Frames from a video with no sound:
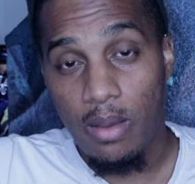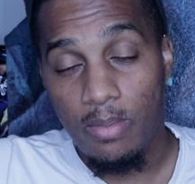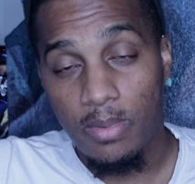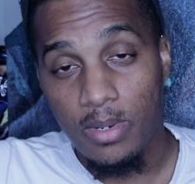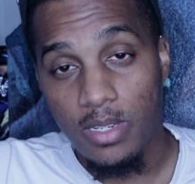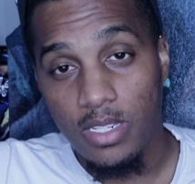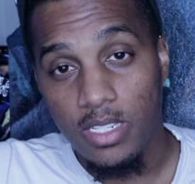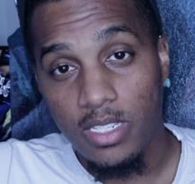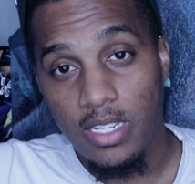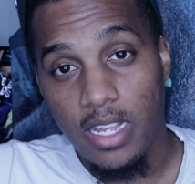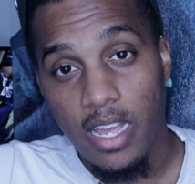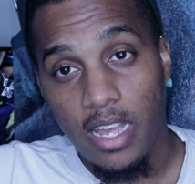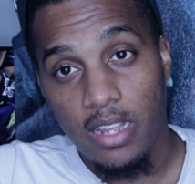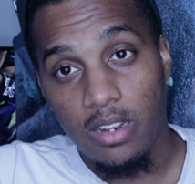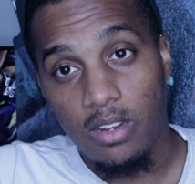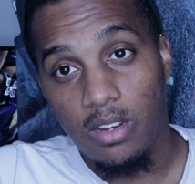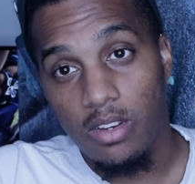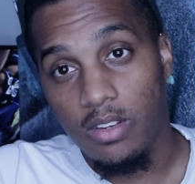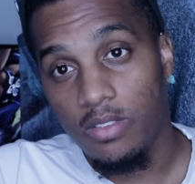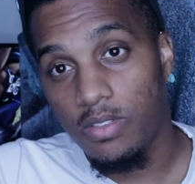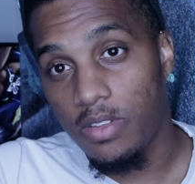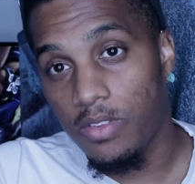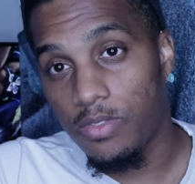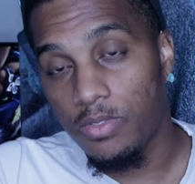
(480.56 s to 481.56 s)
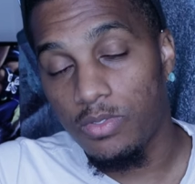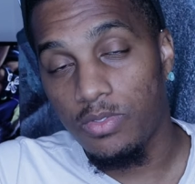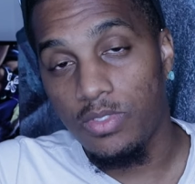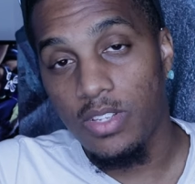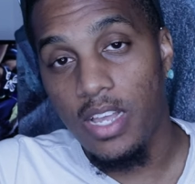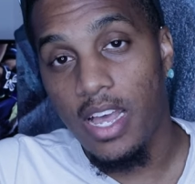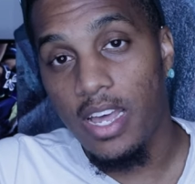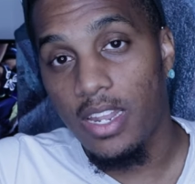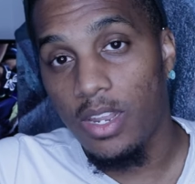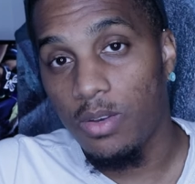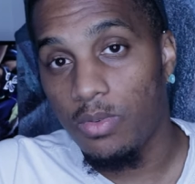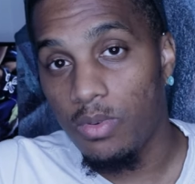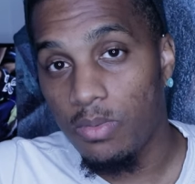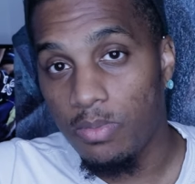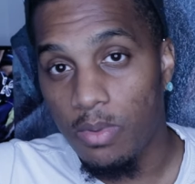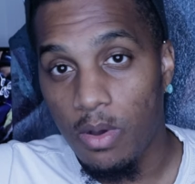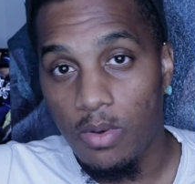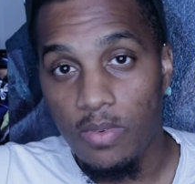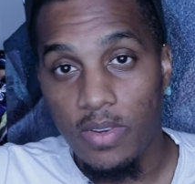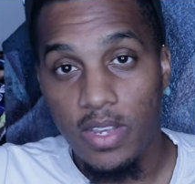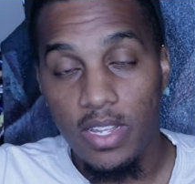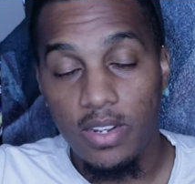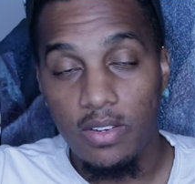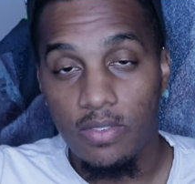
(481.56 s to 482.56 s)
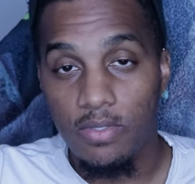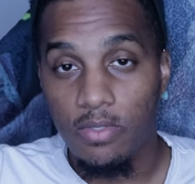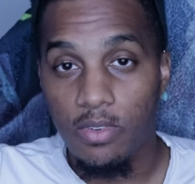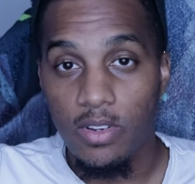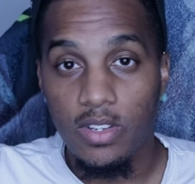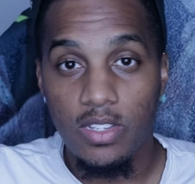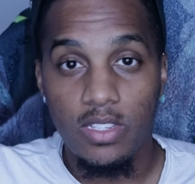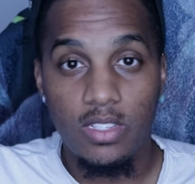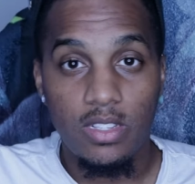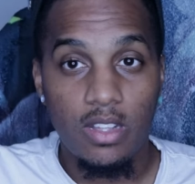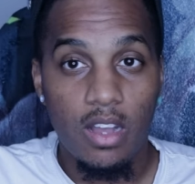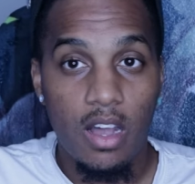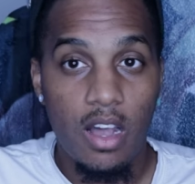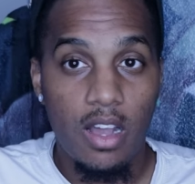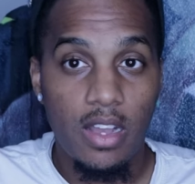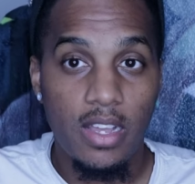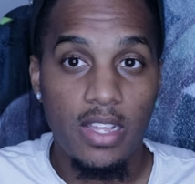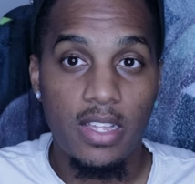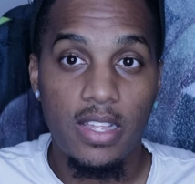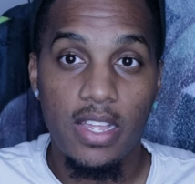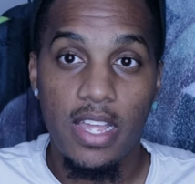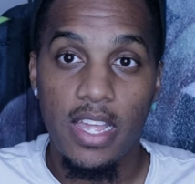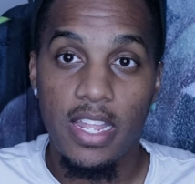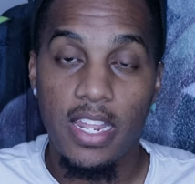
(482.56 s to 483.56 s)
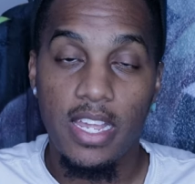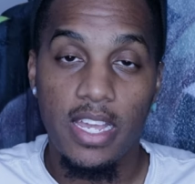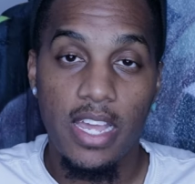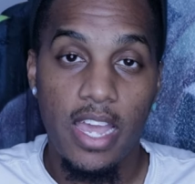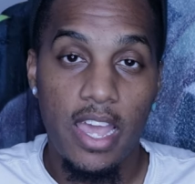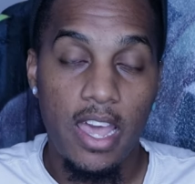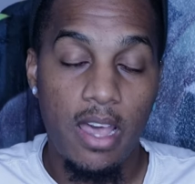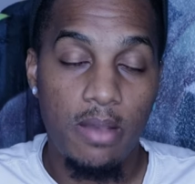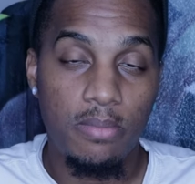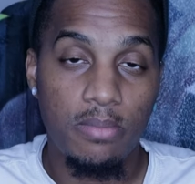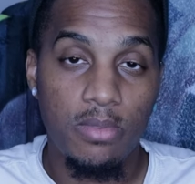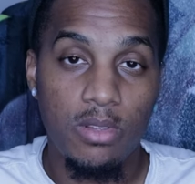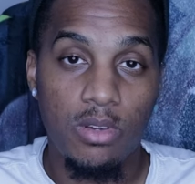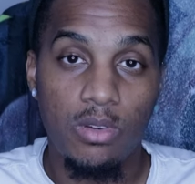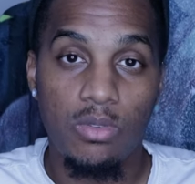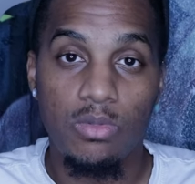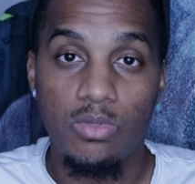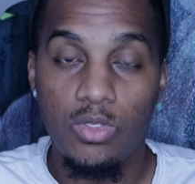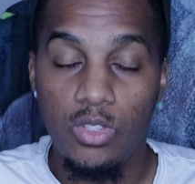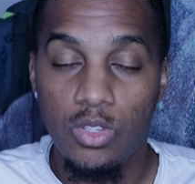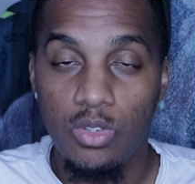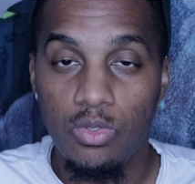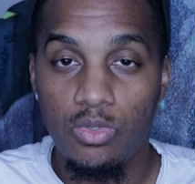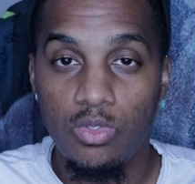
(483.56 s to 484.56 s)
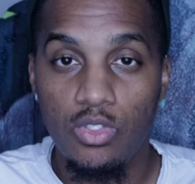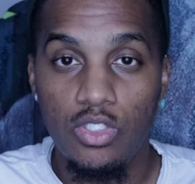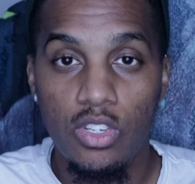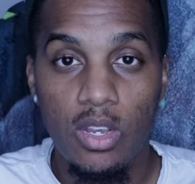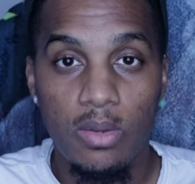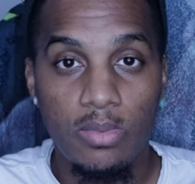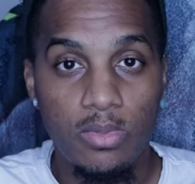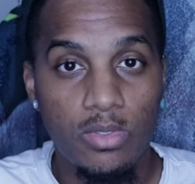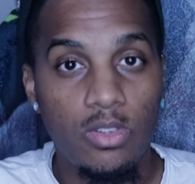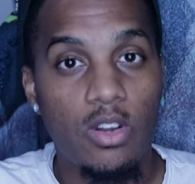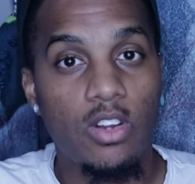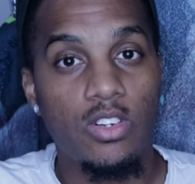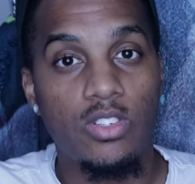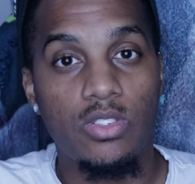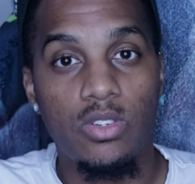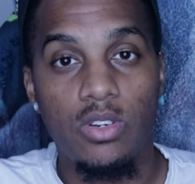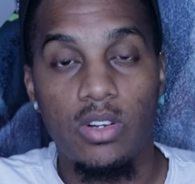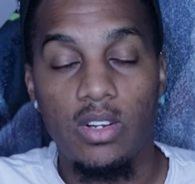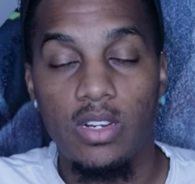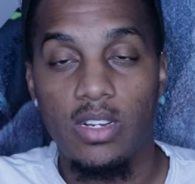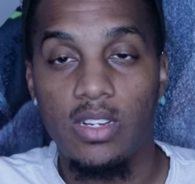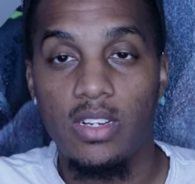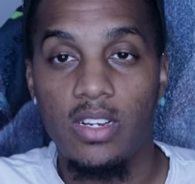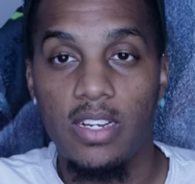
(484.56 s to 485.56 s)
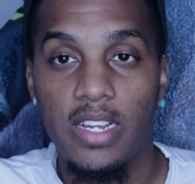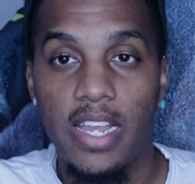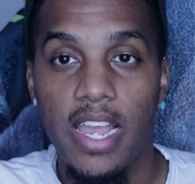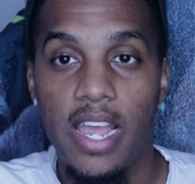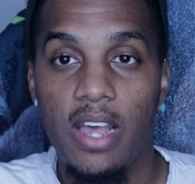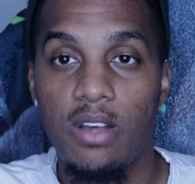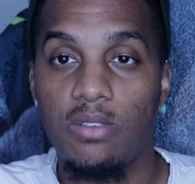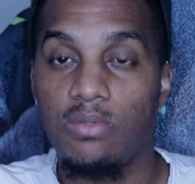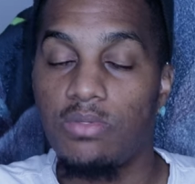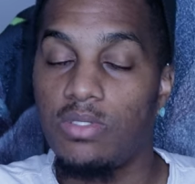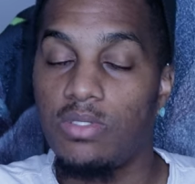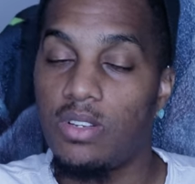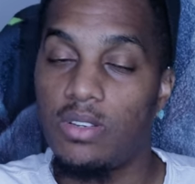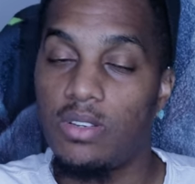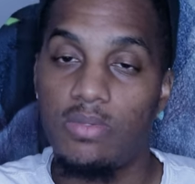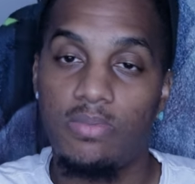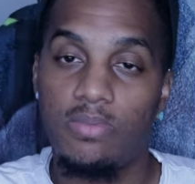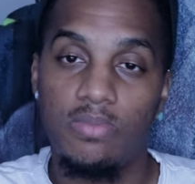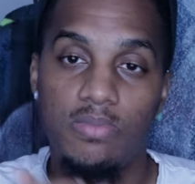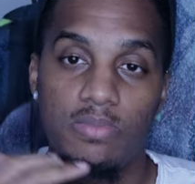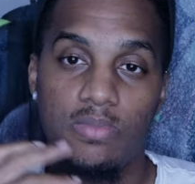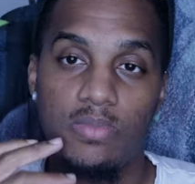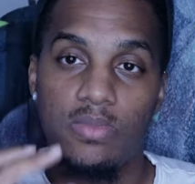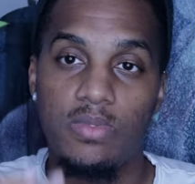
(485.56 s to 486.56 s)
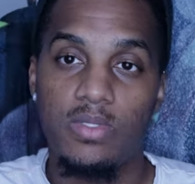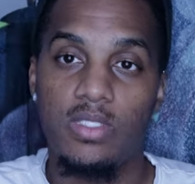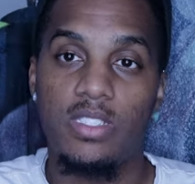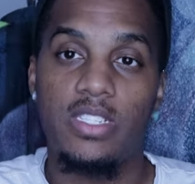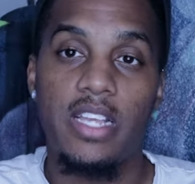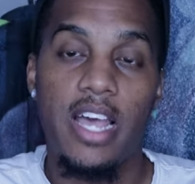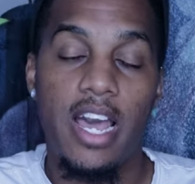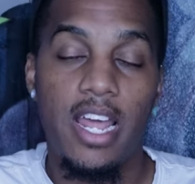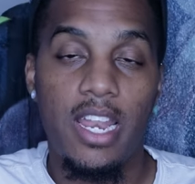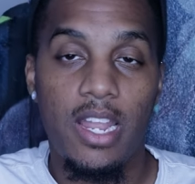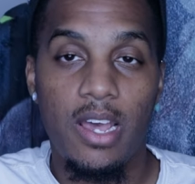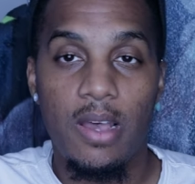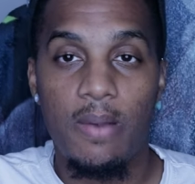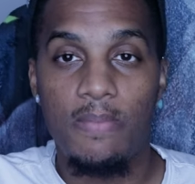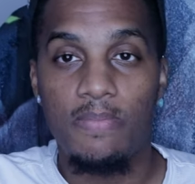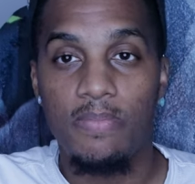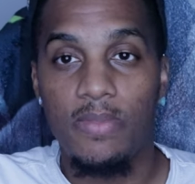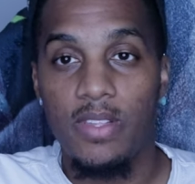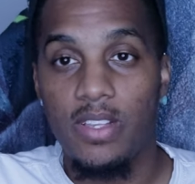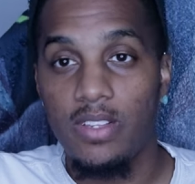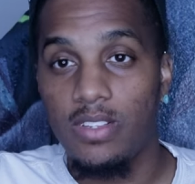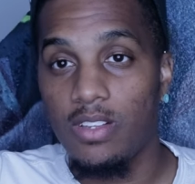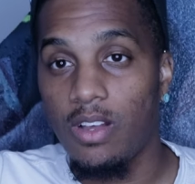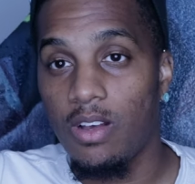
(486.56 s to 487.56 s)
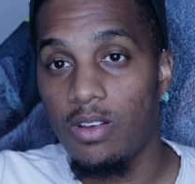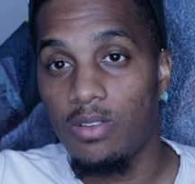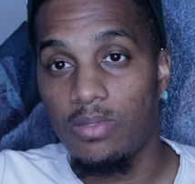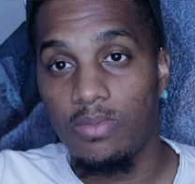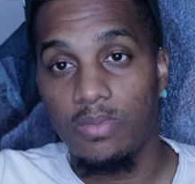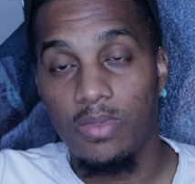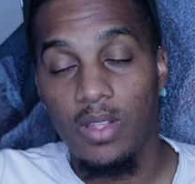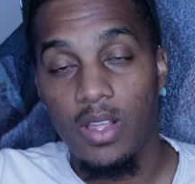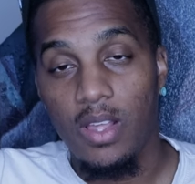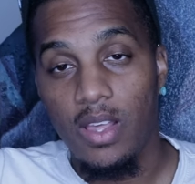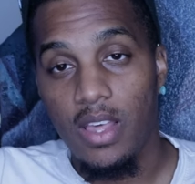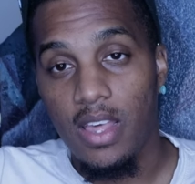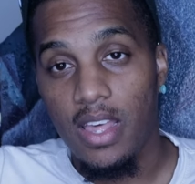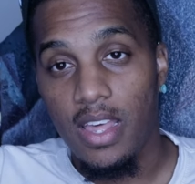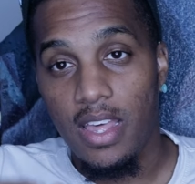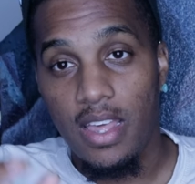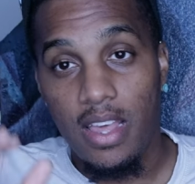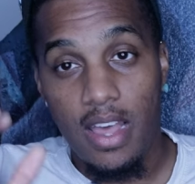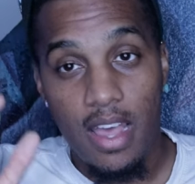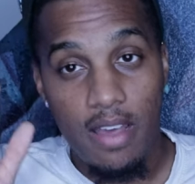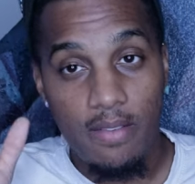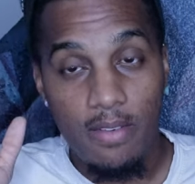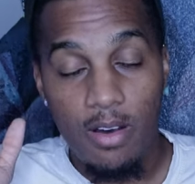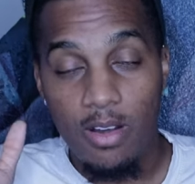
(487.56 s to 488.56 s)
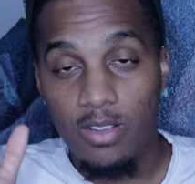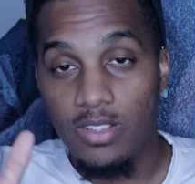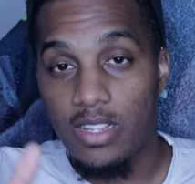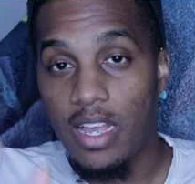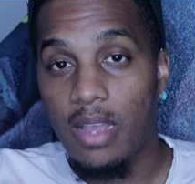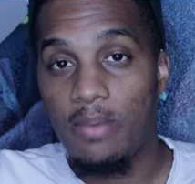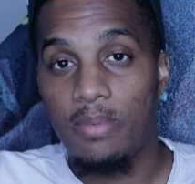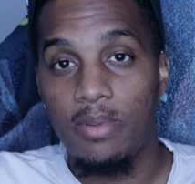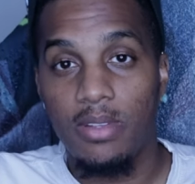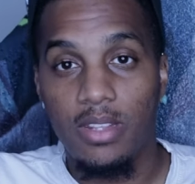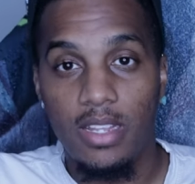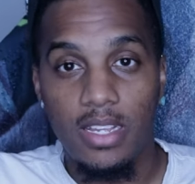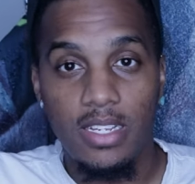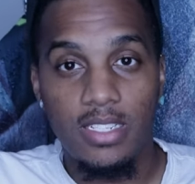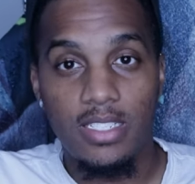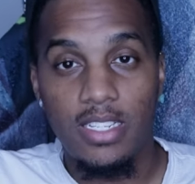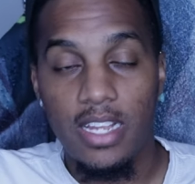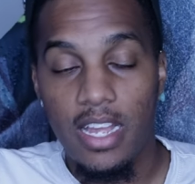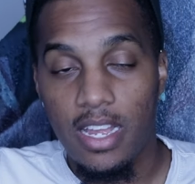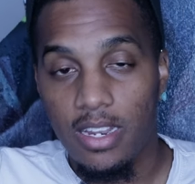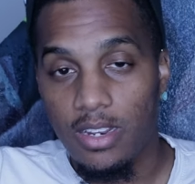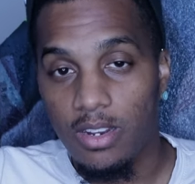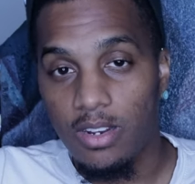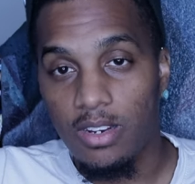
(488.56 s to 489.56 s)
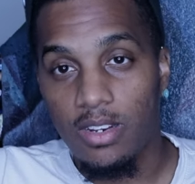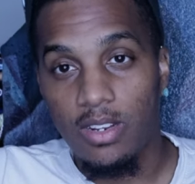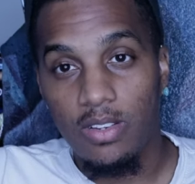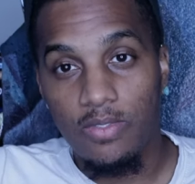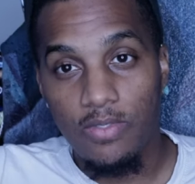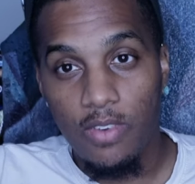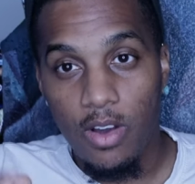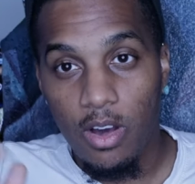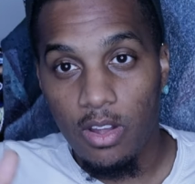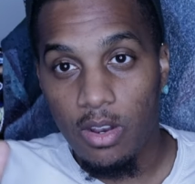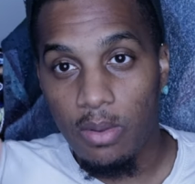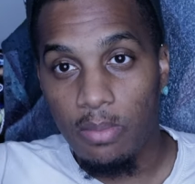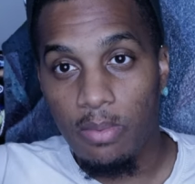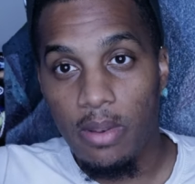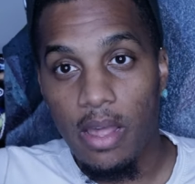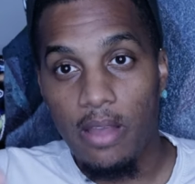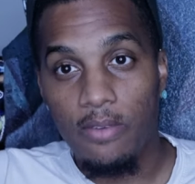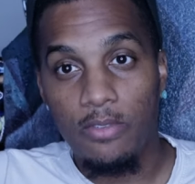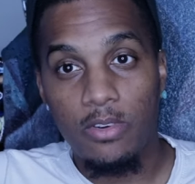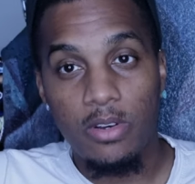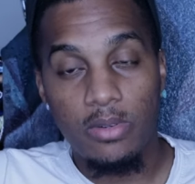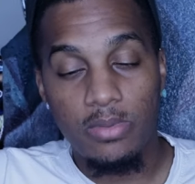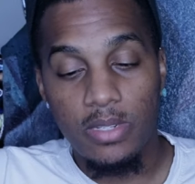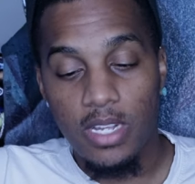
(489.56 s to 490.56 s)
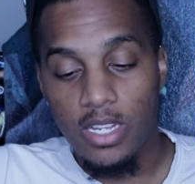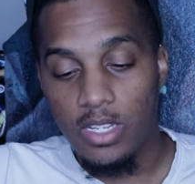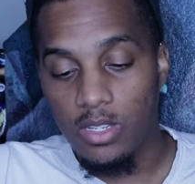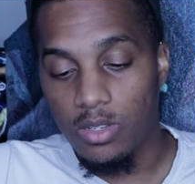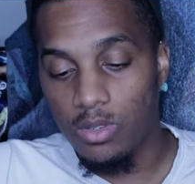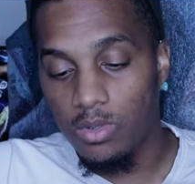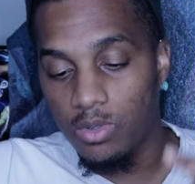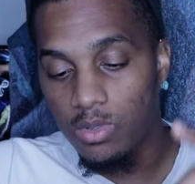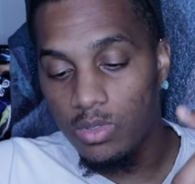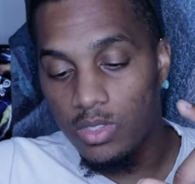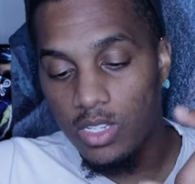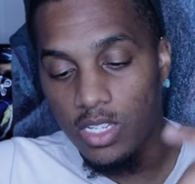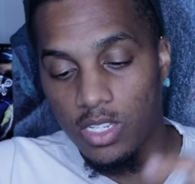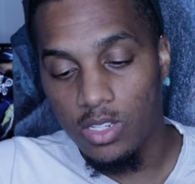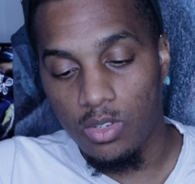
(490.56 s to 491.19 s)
Robinhood is down there. If you sign up, we both get a free stock, and it can help you, know, you jumpstart your account. So sign up. It's all. I have all type of links down there for all the platforms I use.